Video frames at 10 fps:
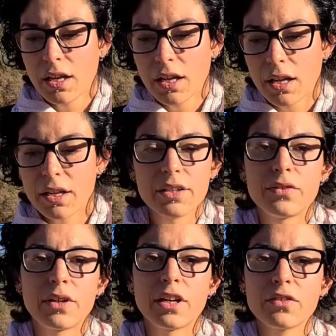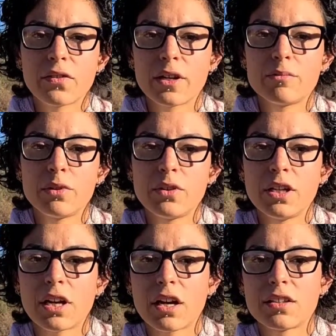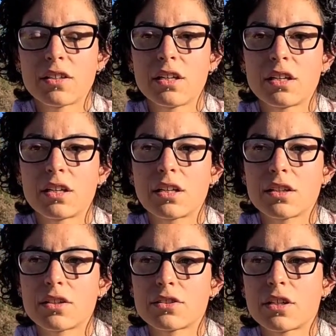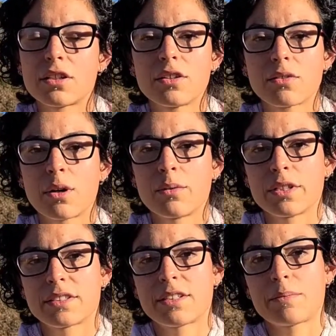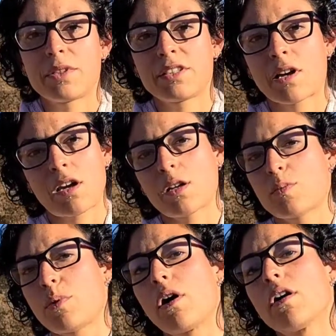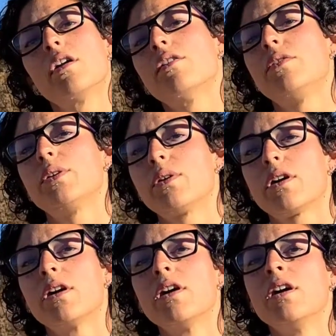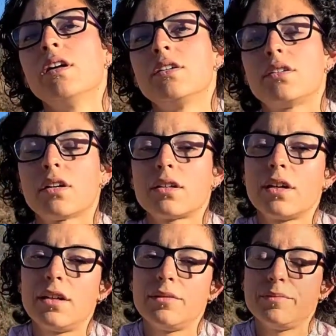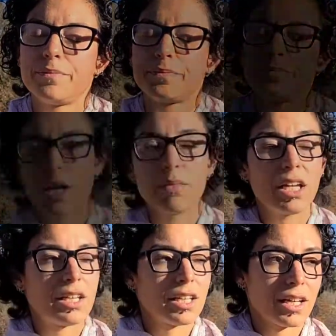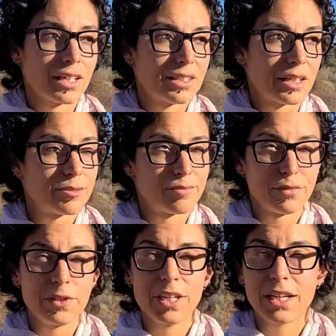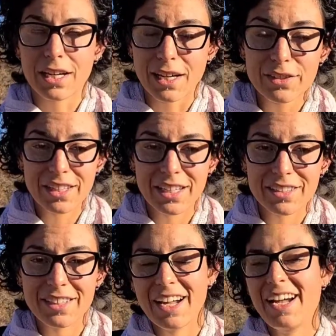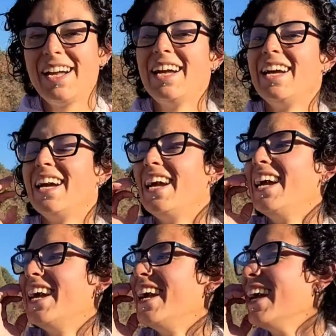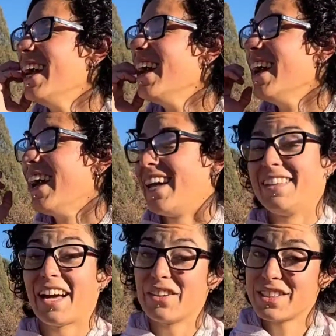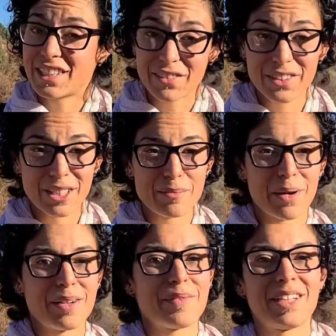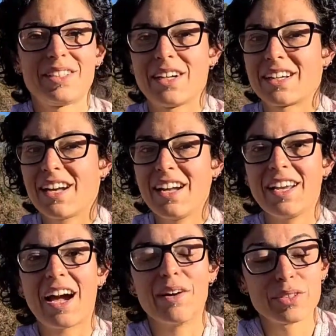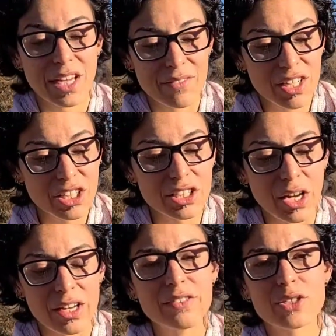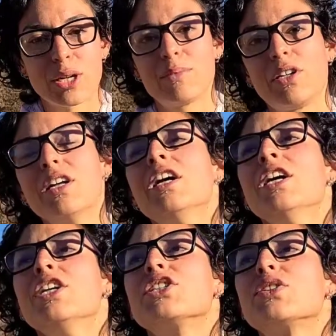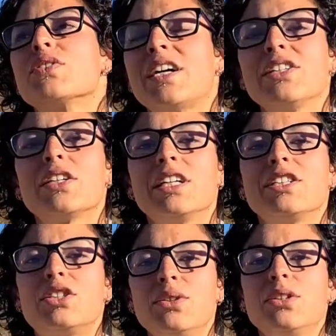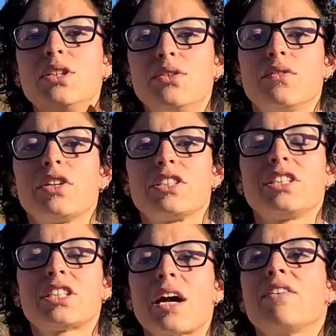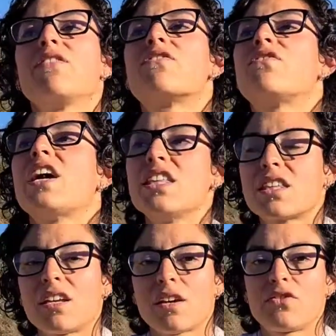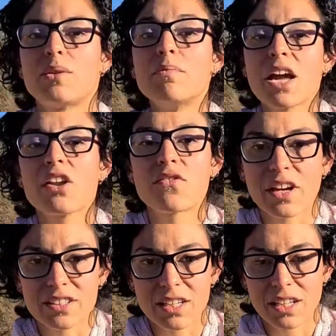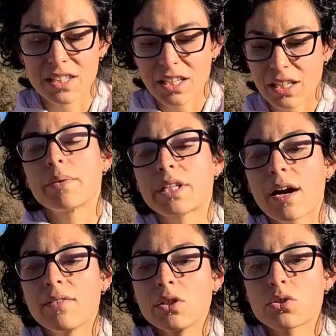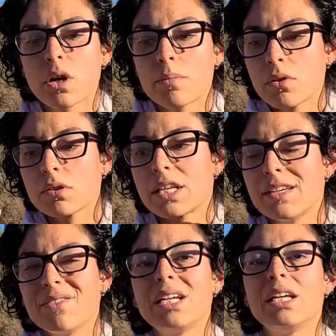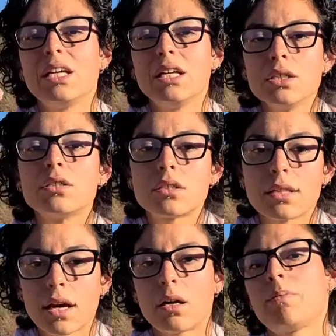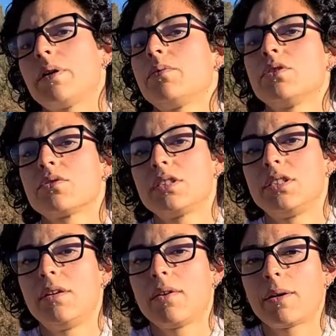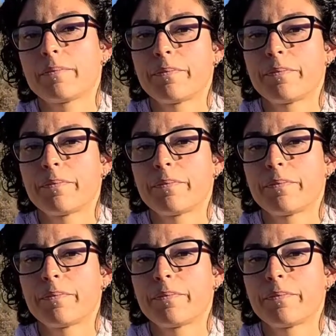And if you can't find beauty, I think there's nothing wrong with accepting that as part of your dark night. I mean, like I said, Moogie got out other day, and that was definitely part of my dark night. I was having a lot of trouble surrendering to the universe and just having faith enough to manifest anything. I was having trouble giving in to the help I was receiving.